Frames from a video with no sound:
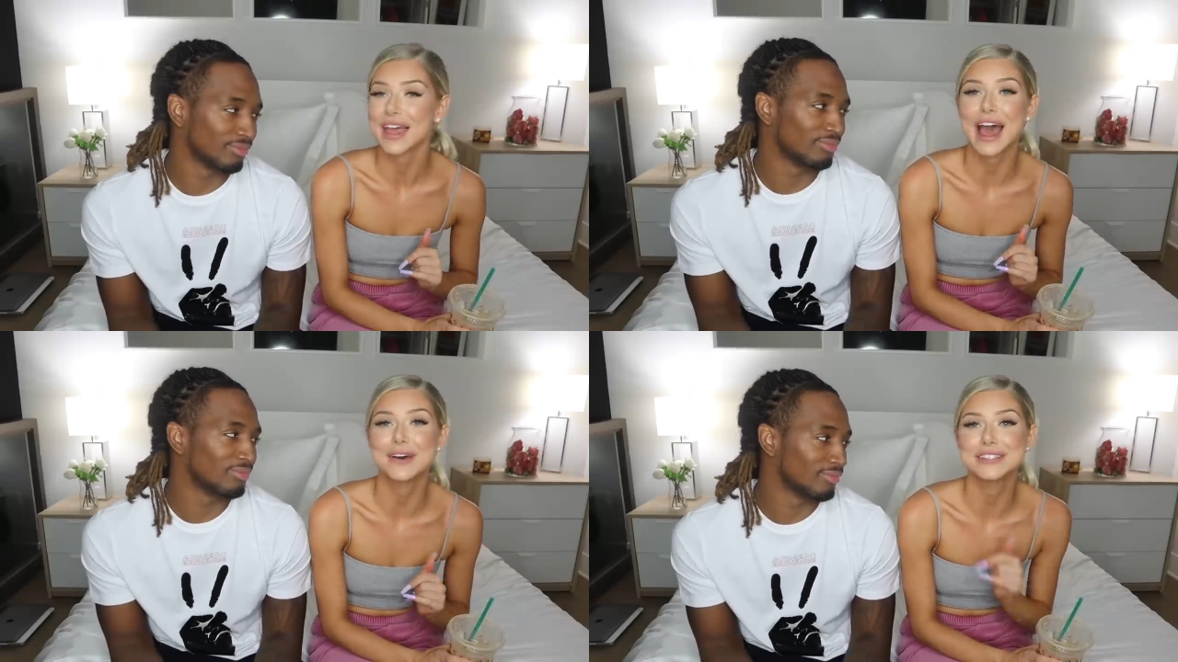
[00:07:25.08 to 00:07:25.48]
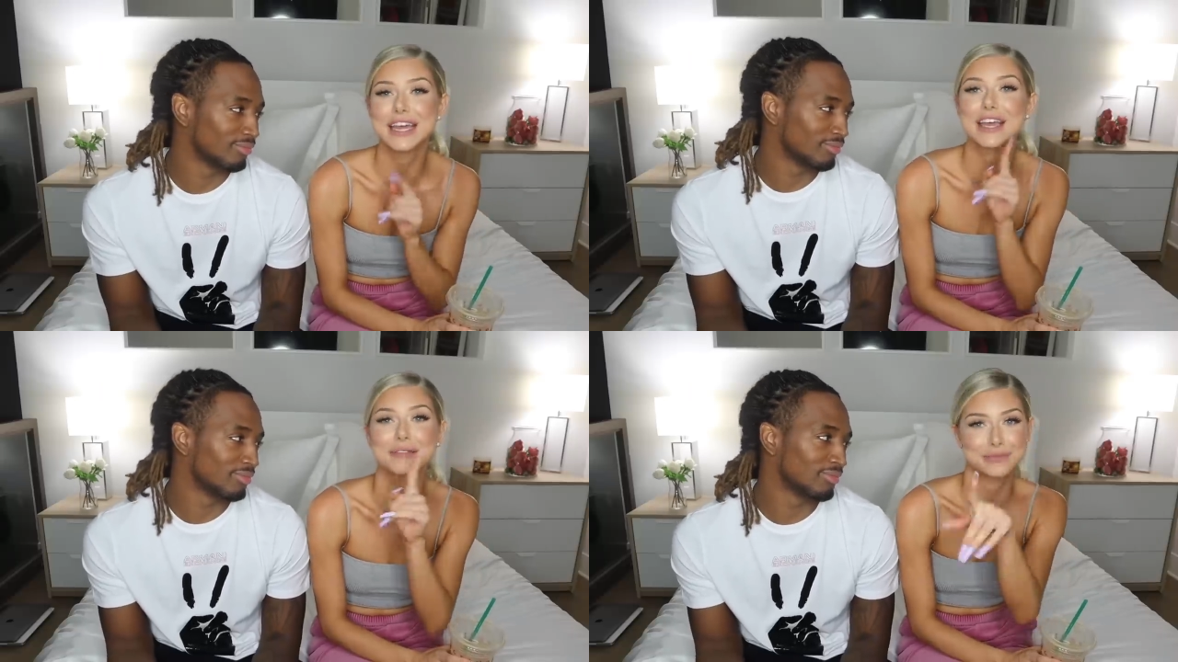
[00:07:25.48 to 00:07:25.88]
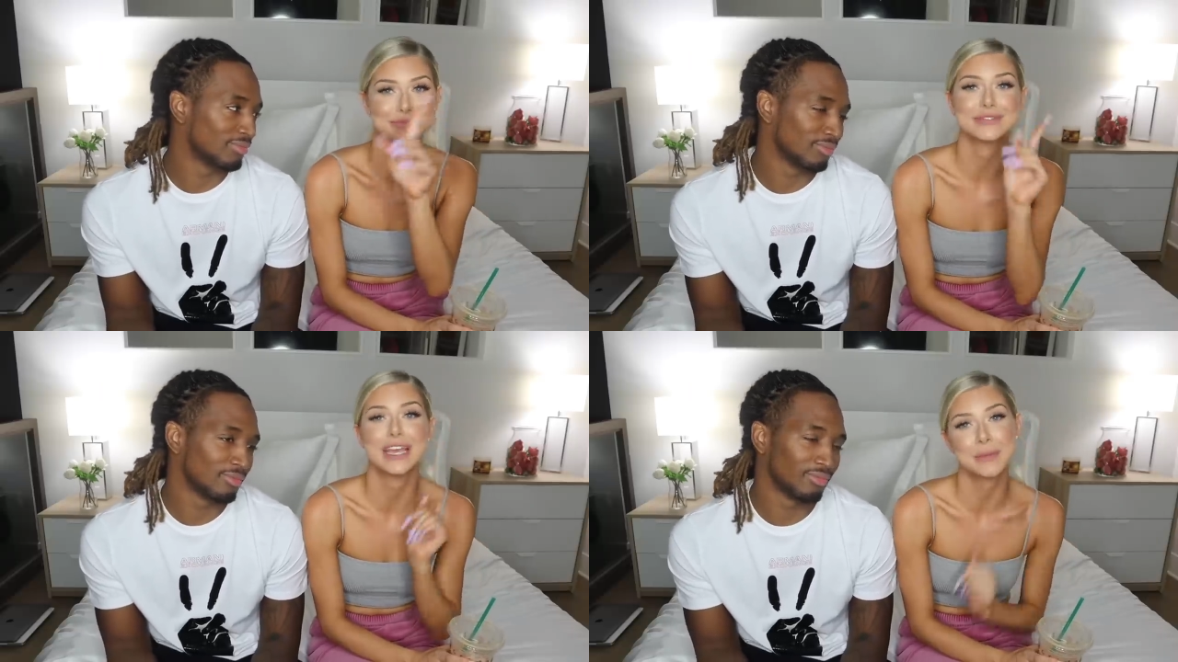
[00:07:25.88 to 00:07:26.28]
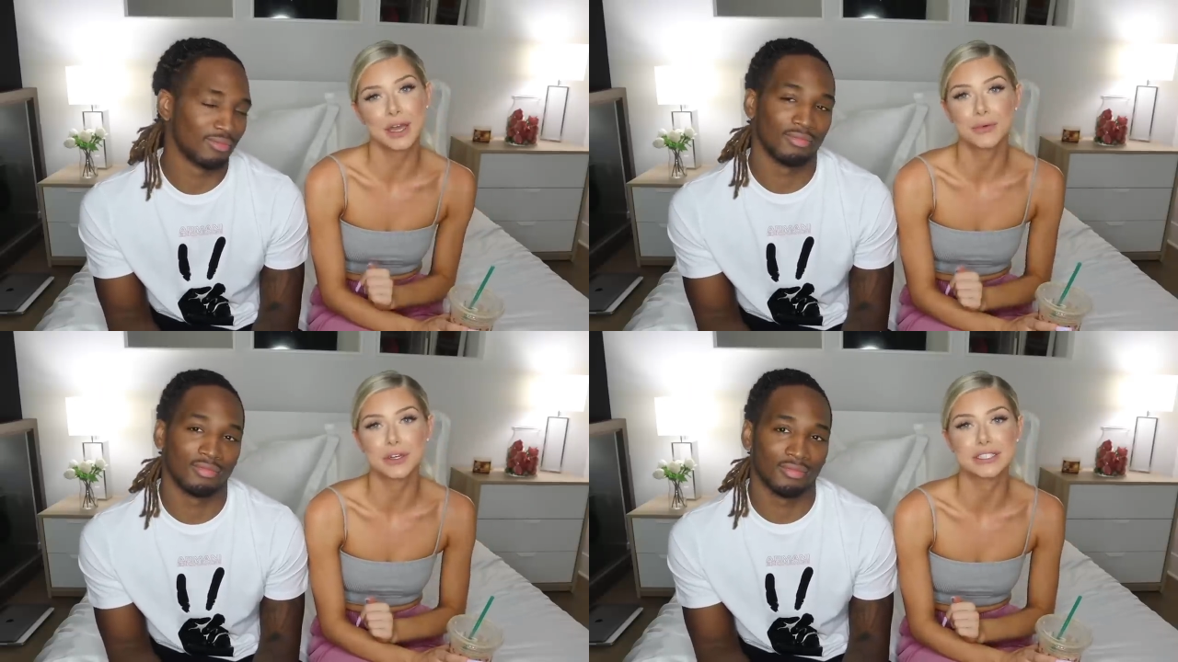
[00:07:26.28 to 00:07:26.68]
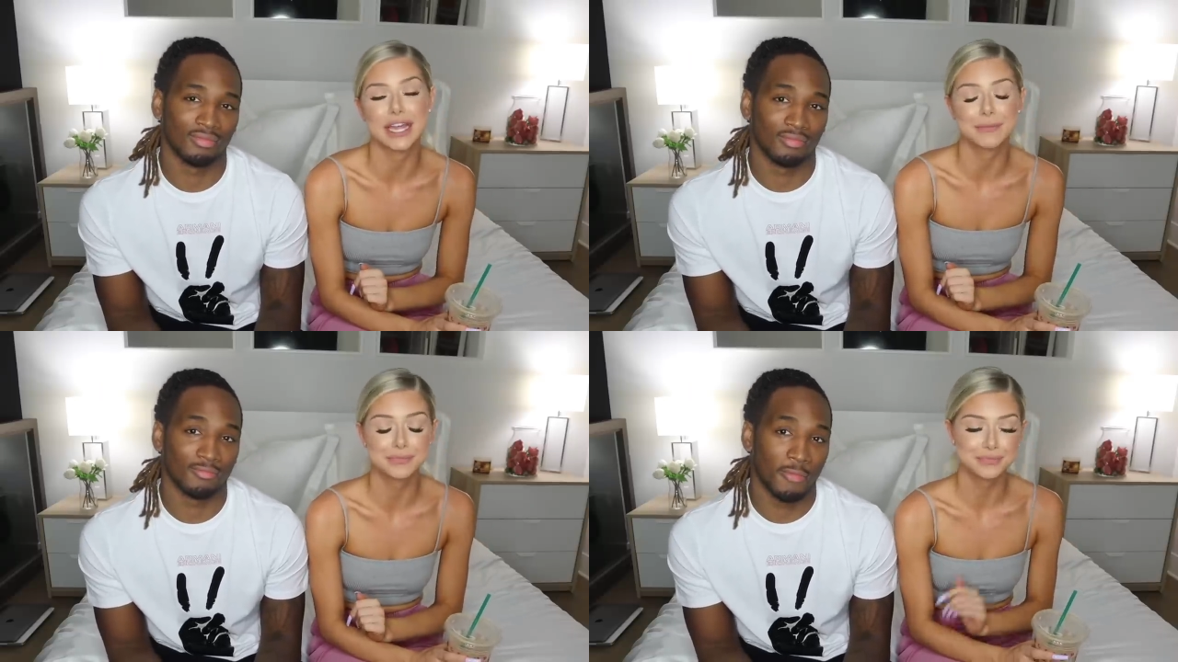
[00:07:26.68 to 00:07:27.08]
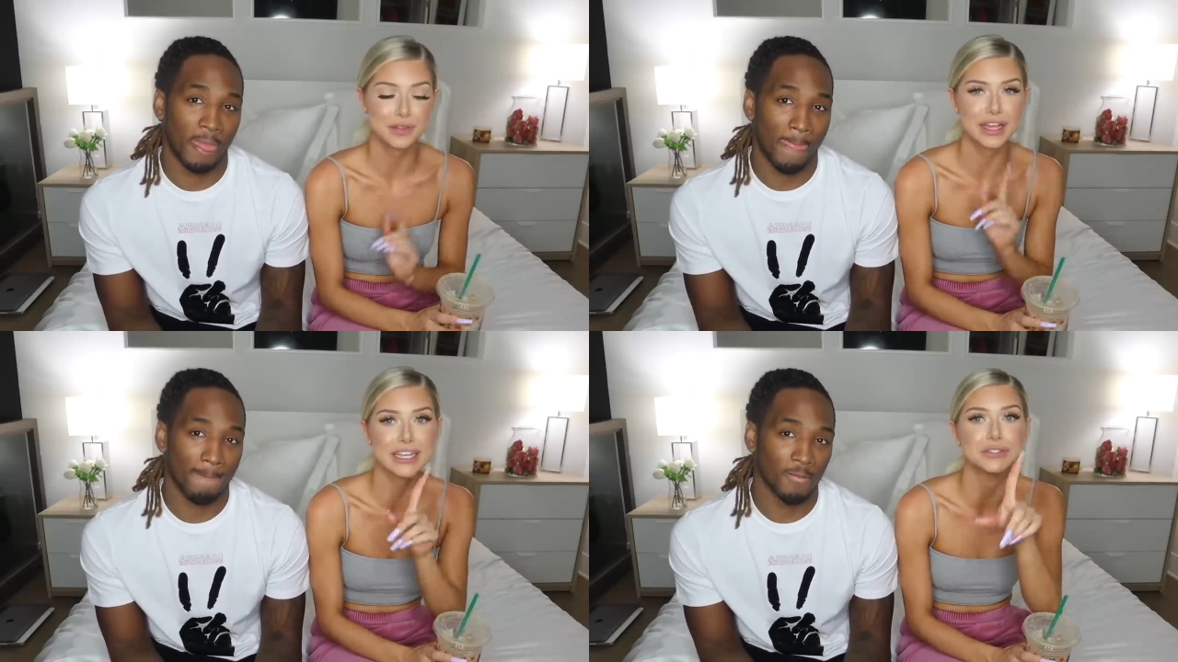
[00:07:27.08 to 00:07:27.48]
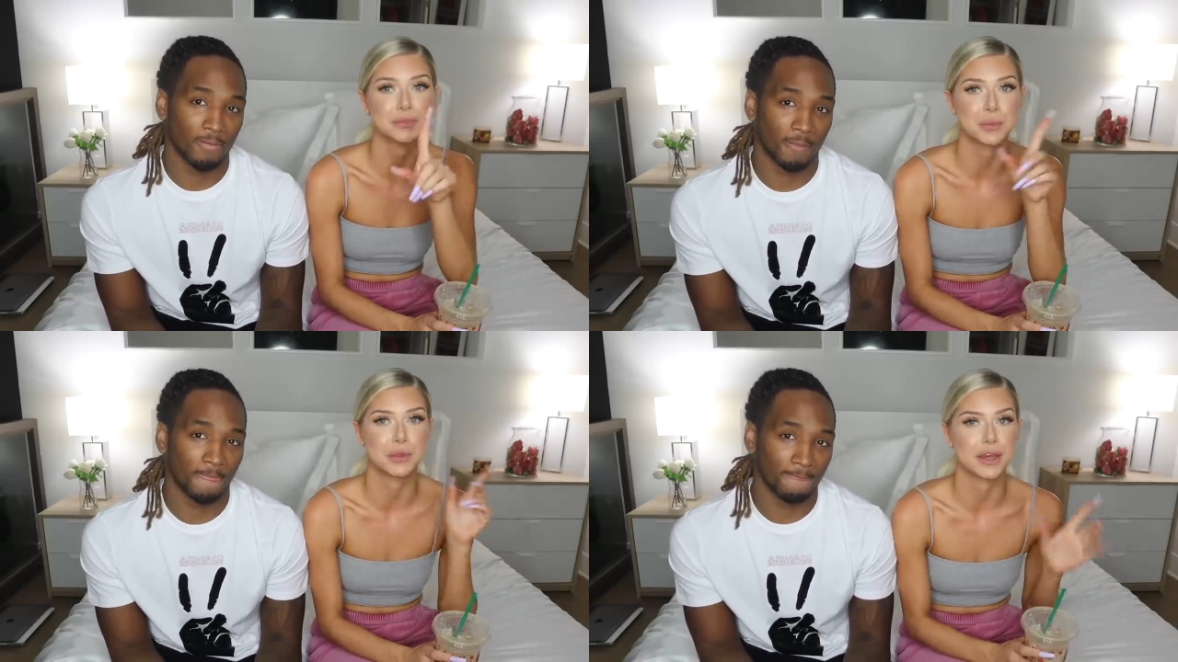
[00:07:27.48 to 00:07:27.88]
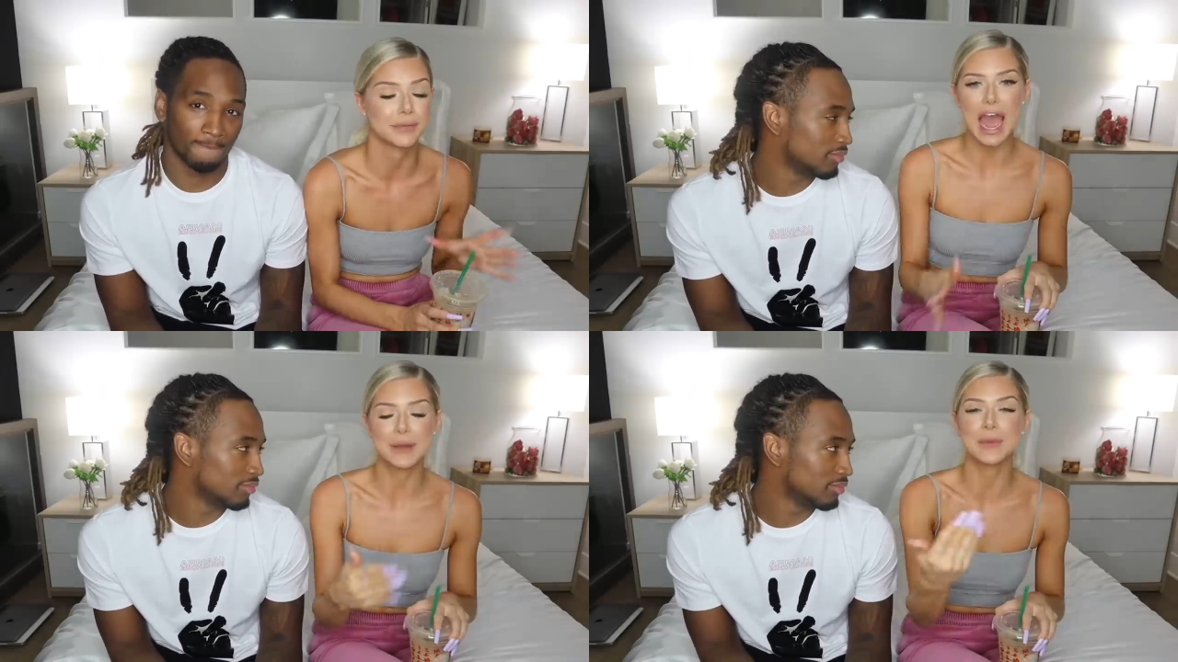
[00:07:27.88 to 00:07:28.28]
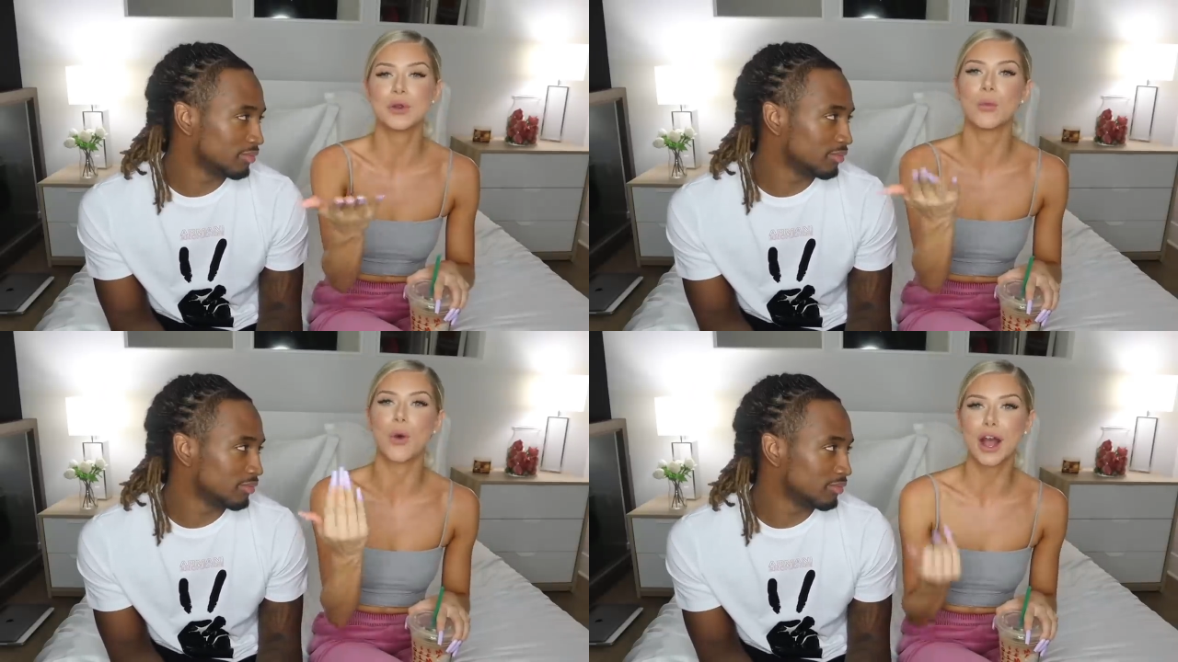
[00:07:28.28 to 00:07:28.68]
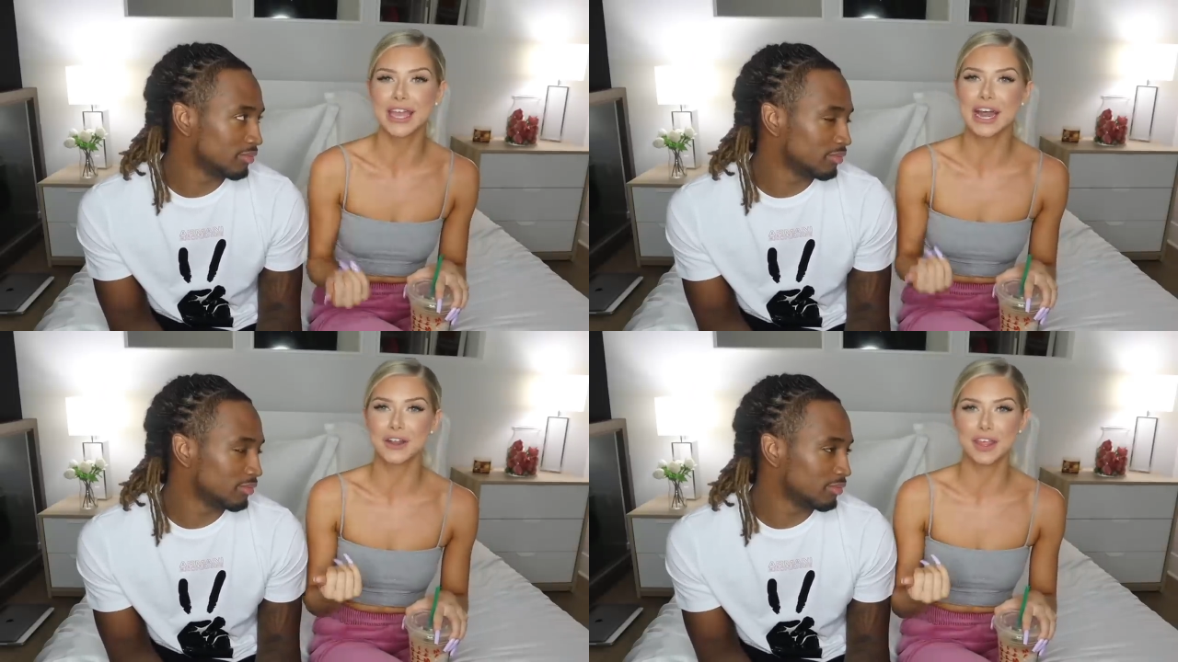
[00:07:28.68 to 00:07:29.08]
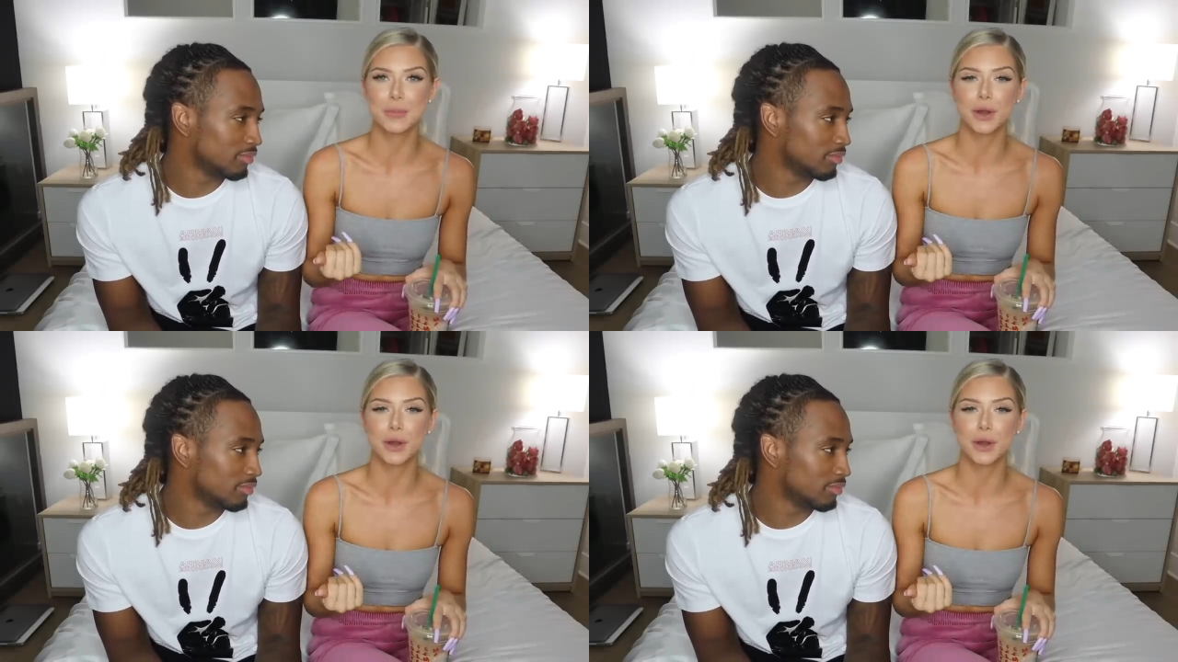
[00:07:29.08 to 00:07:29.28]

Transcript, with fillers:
Speaker 1: -hmm. I was like, take me on a real date. Ladies remember that. I remember walking out of the